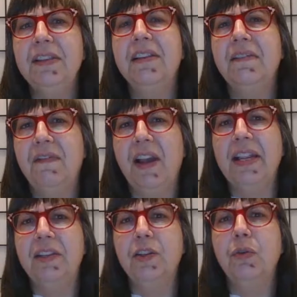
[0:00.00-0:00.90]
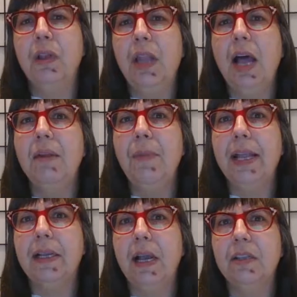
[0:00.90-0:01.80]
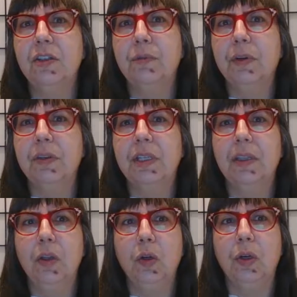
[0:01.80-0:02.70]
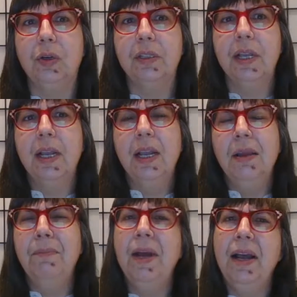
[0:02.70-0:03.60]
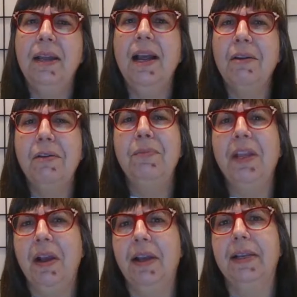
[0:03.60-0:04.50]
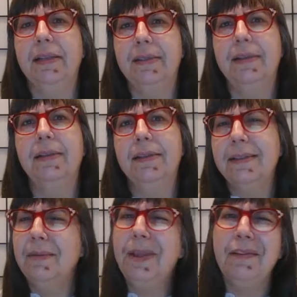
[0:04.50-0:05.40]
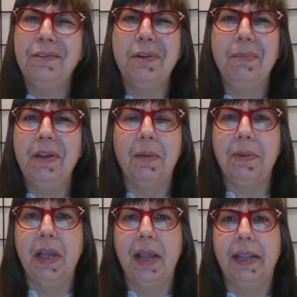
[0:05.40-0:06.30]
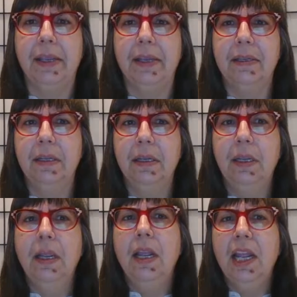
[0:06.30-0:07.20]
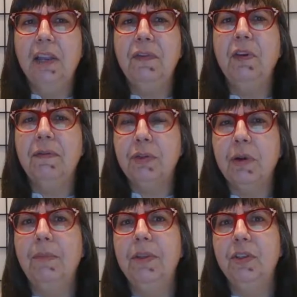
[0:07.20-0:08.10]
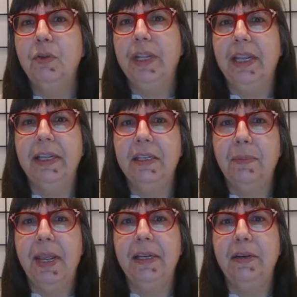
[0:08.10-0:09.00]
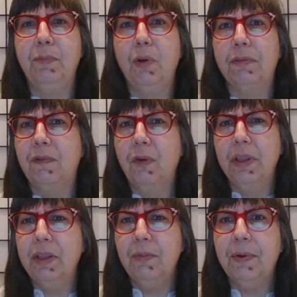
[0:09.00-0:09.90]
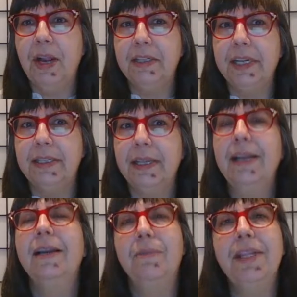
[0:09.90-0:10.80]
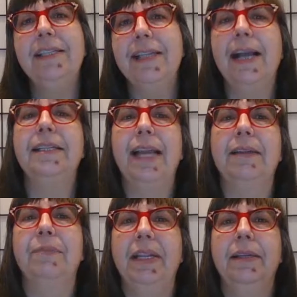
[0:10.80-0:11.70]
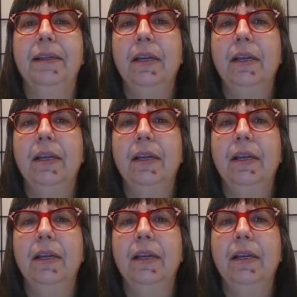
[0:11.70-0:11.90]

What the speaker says: this advice to a lot of my customers and learners, but I will be honest, some have trouble applying it. If you have trouble doing independent portfolio projects, please contact me.